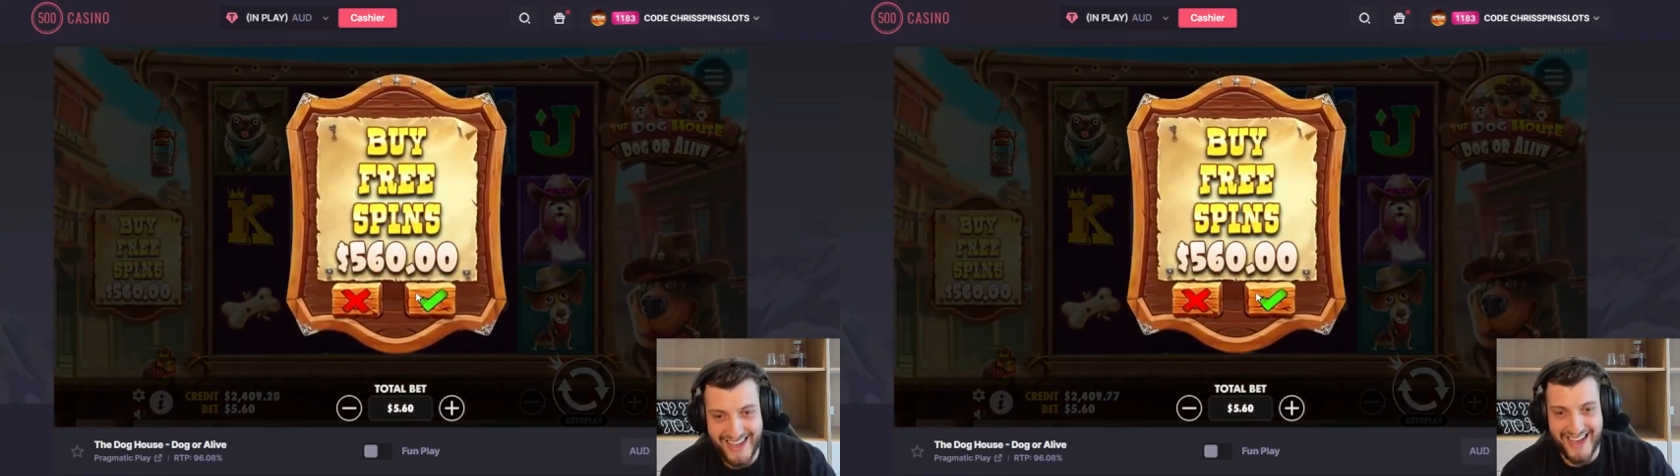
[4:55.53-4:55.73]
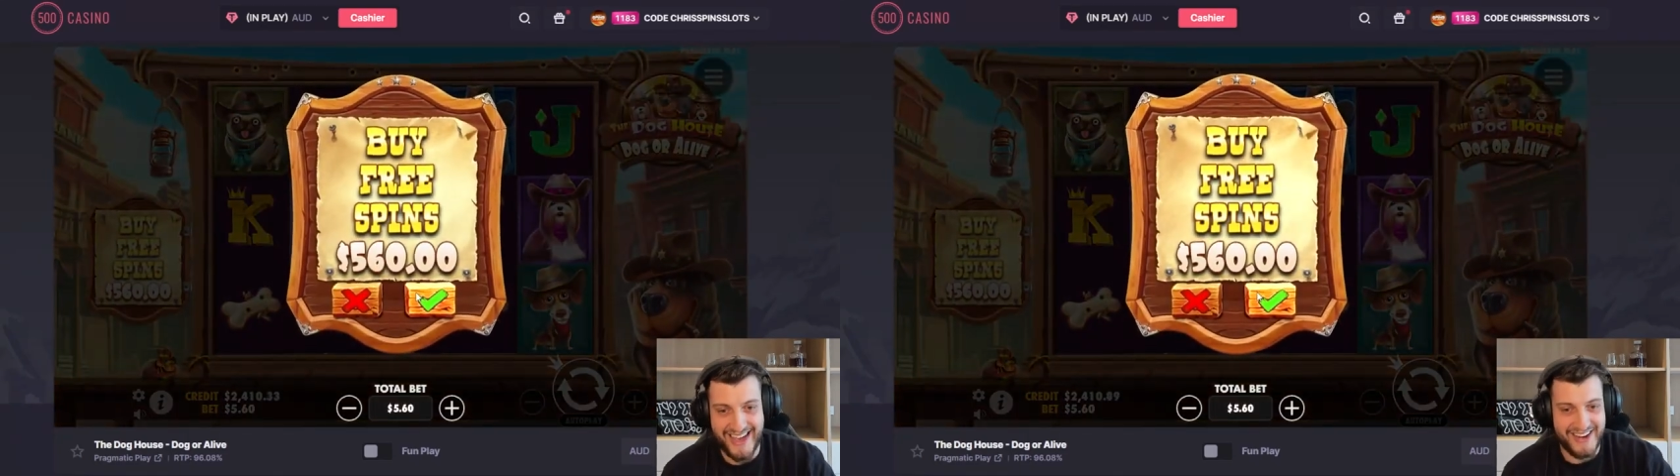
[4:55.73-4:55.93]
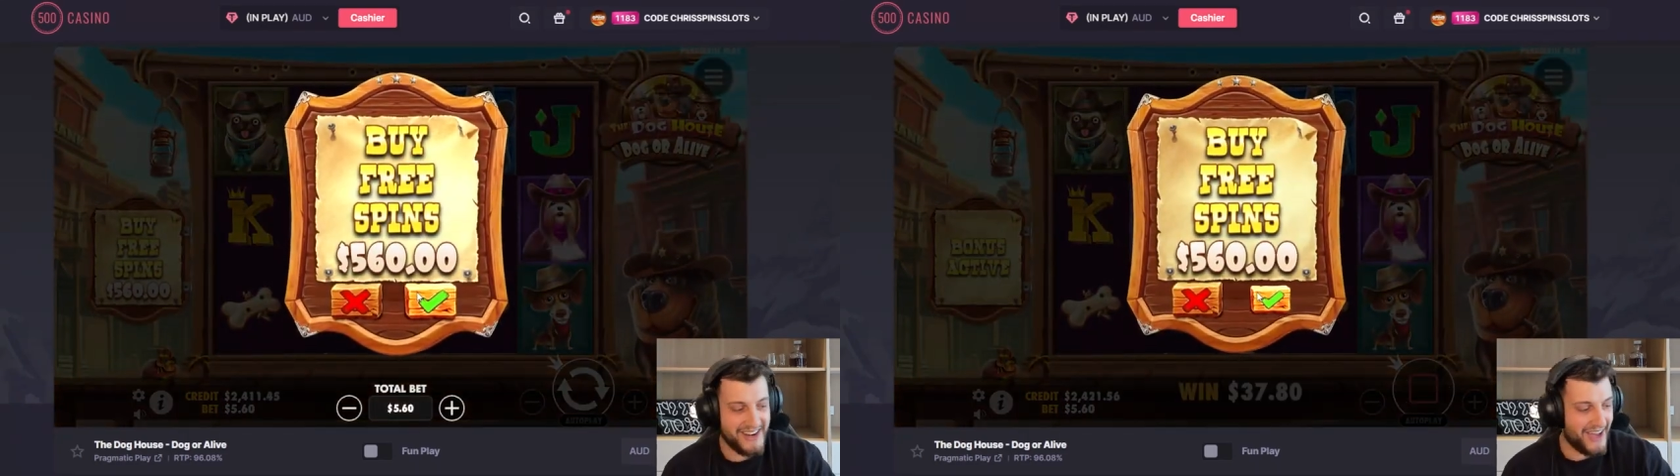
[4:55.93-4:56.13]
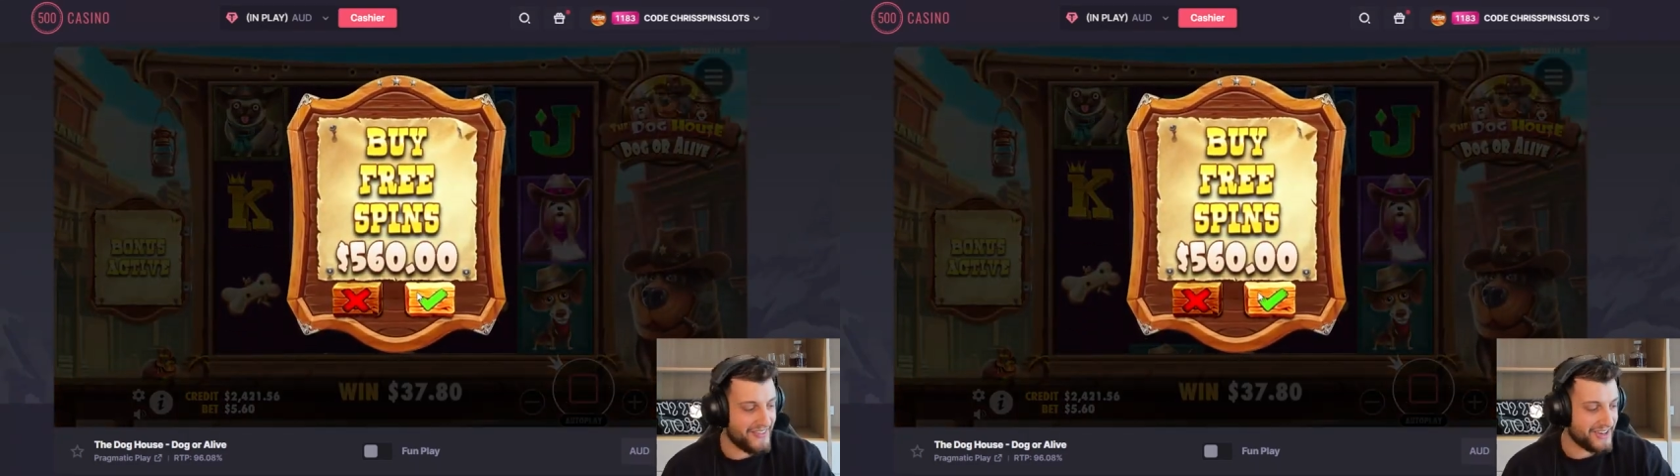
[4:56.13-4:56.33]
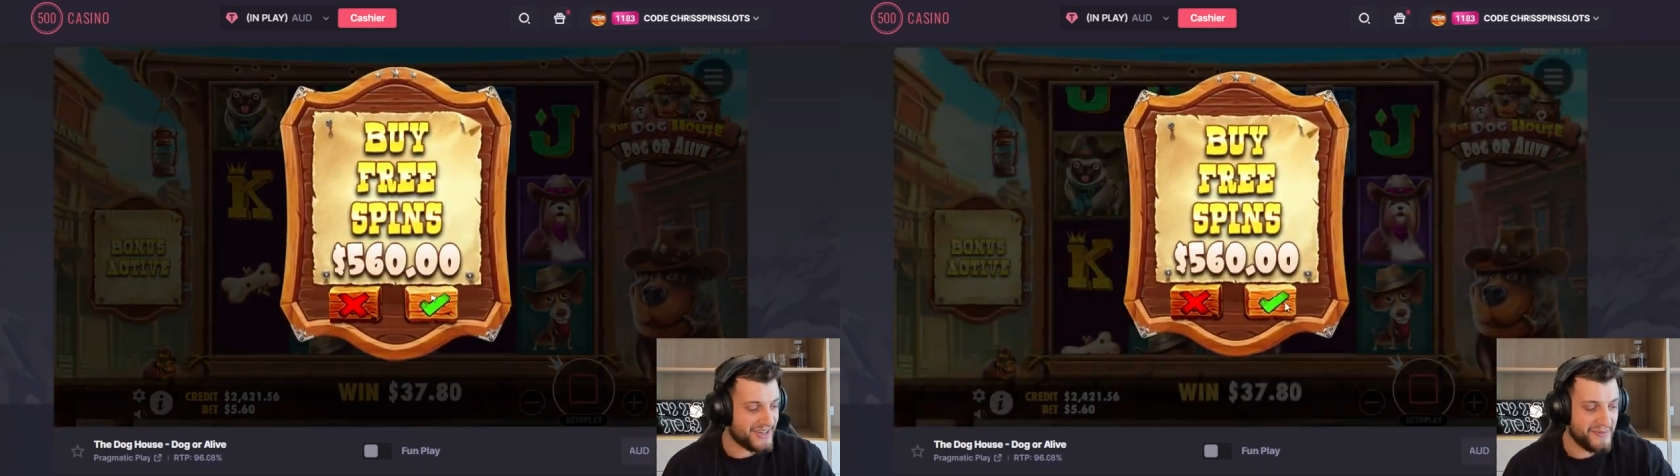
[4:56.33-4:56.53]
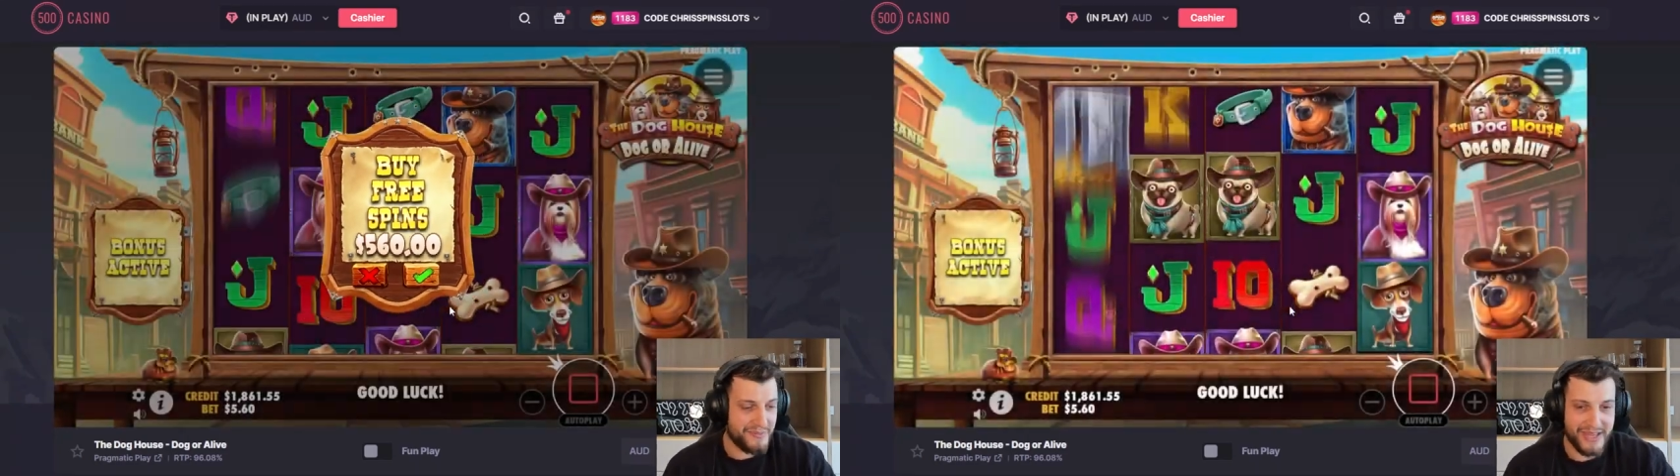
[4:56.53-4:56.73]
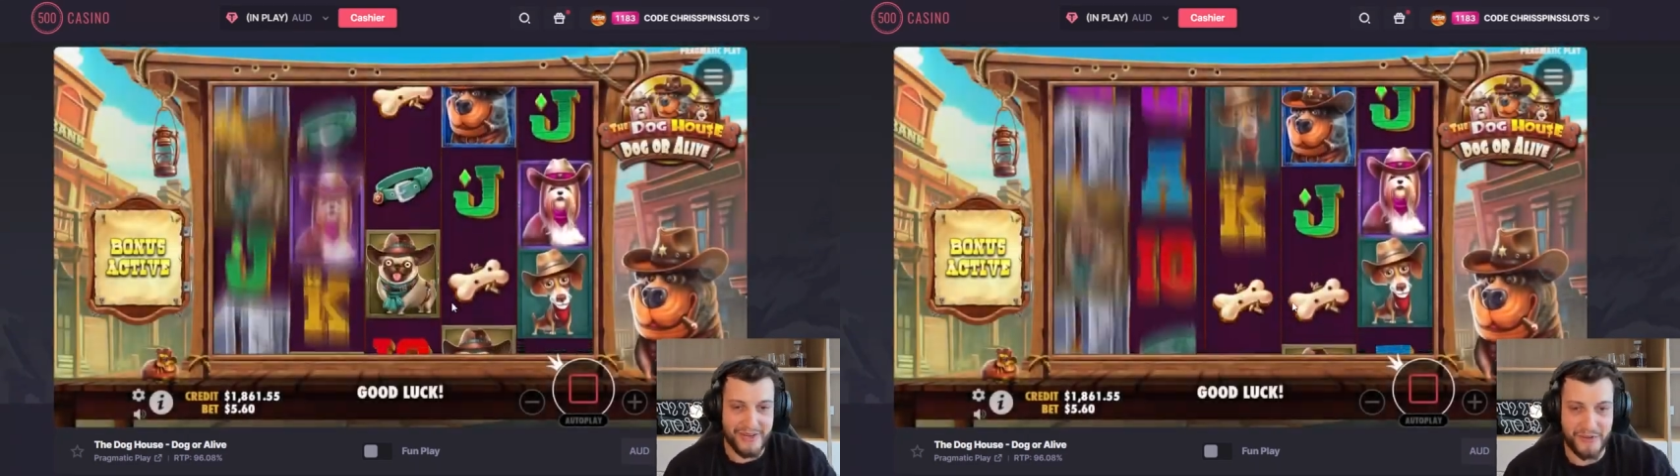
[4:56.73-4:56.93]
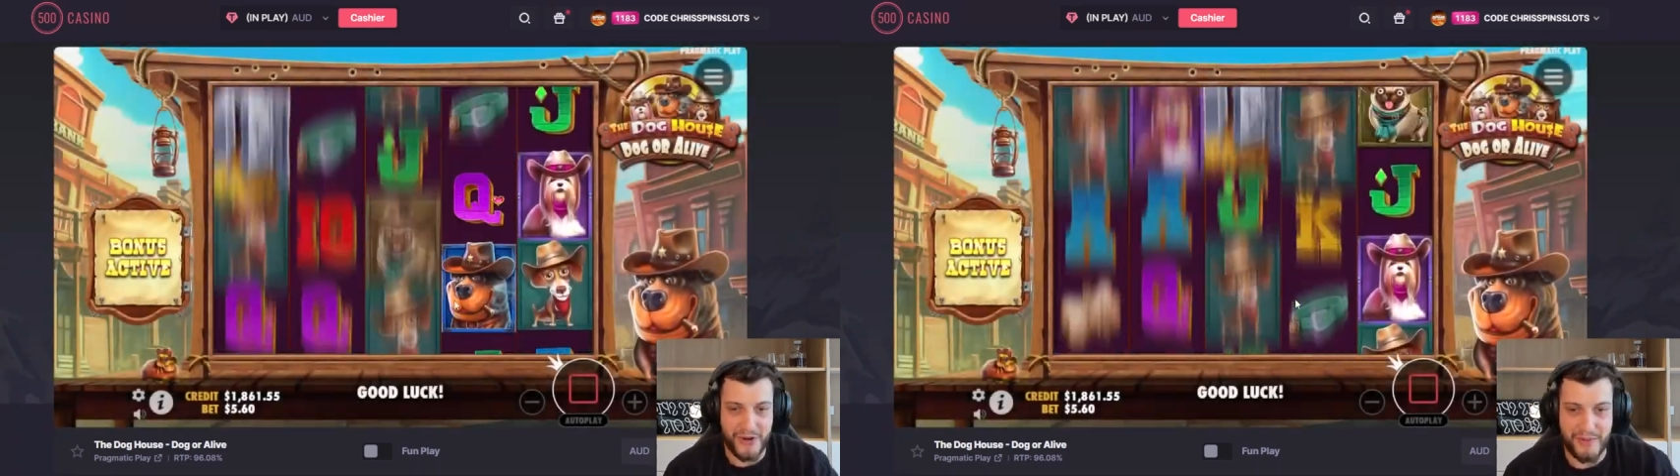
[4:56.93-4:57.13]
Another complete
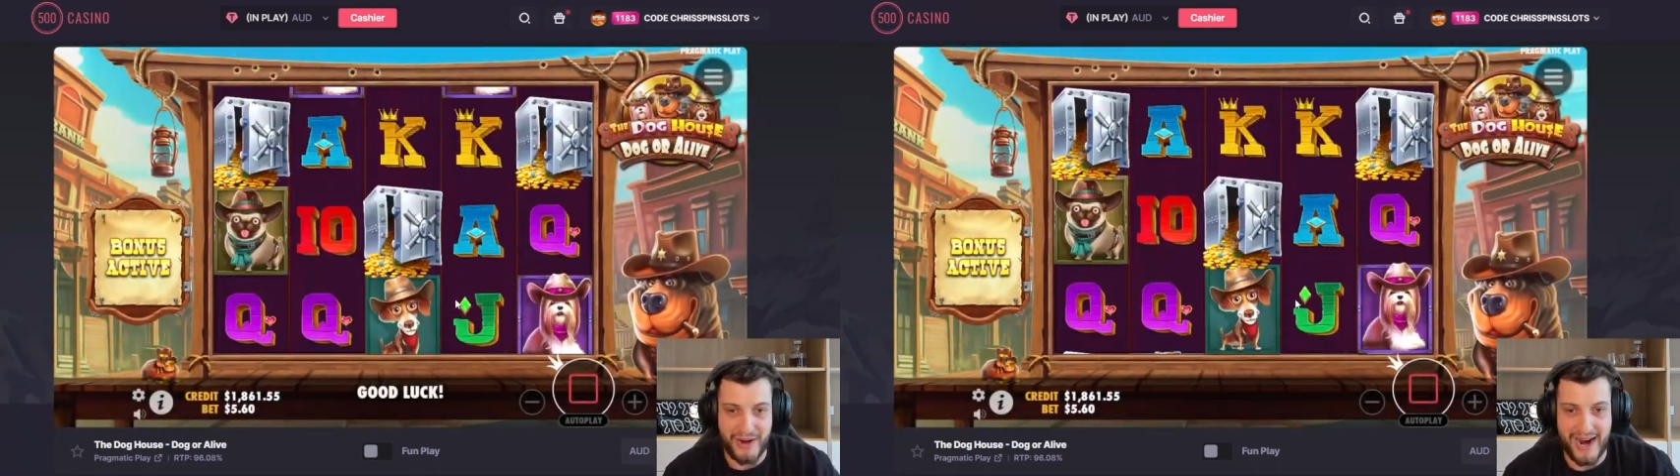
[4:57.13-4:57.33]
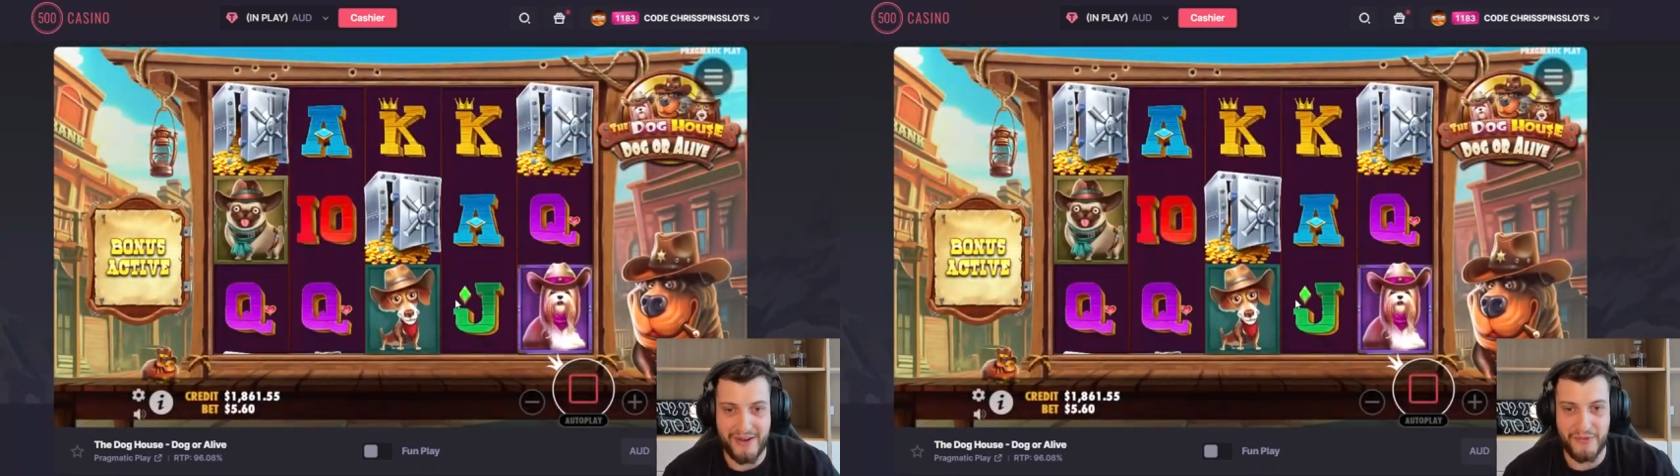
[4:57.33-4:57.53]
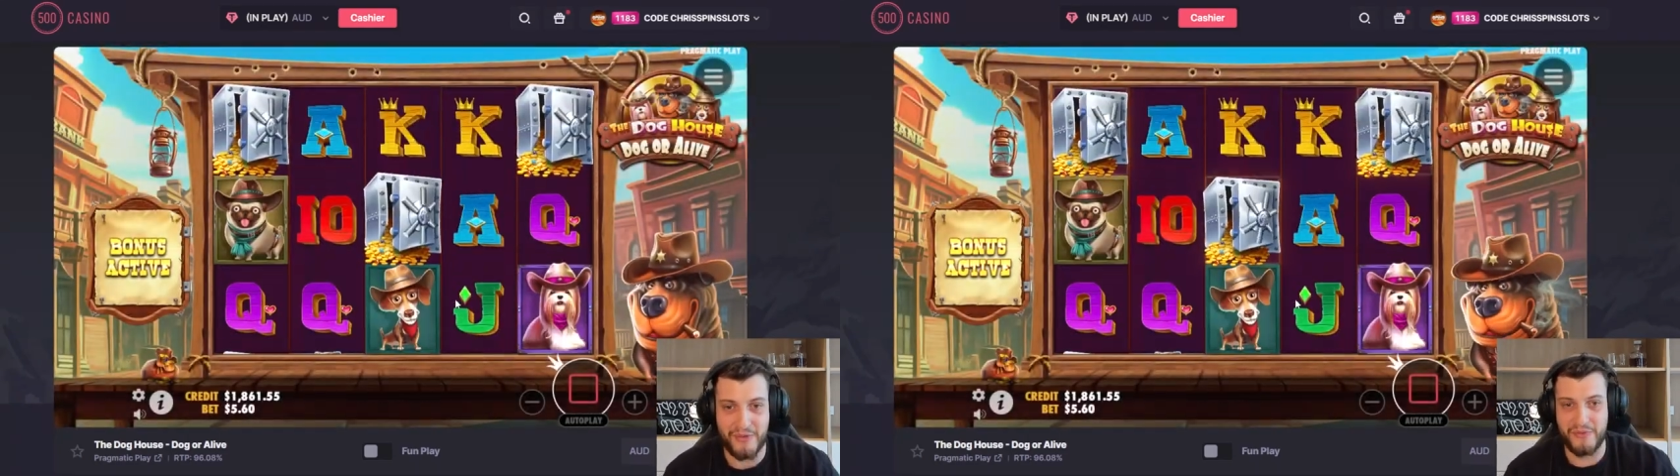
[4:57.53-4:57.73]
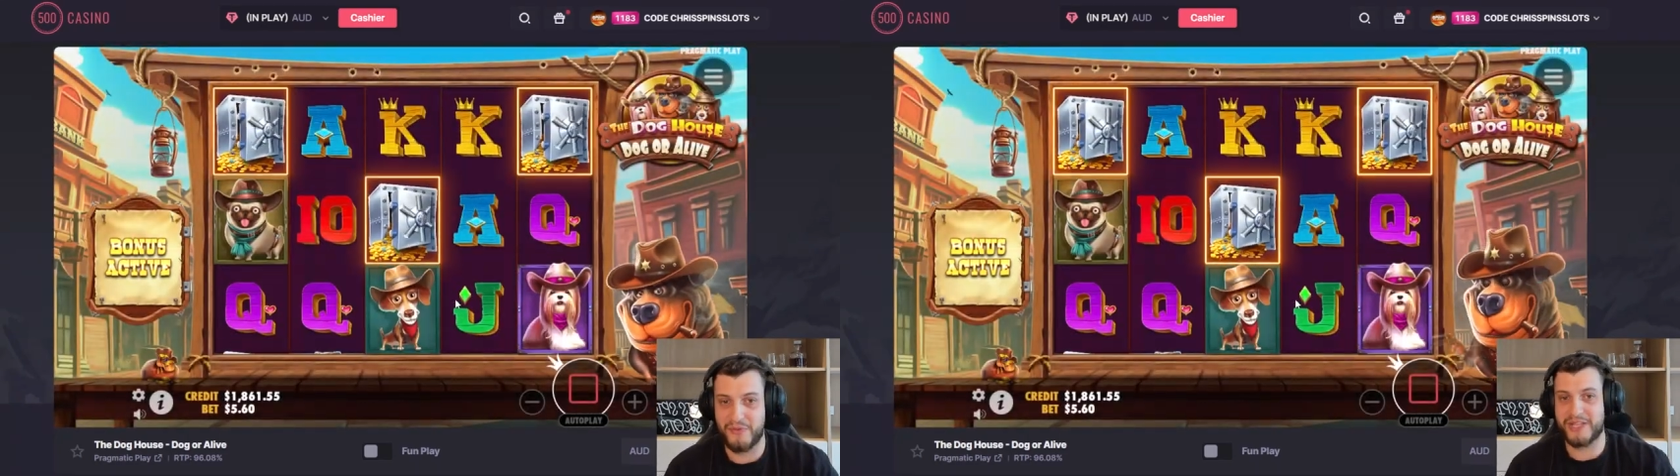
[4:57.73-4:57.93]
rip. All right, we're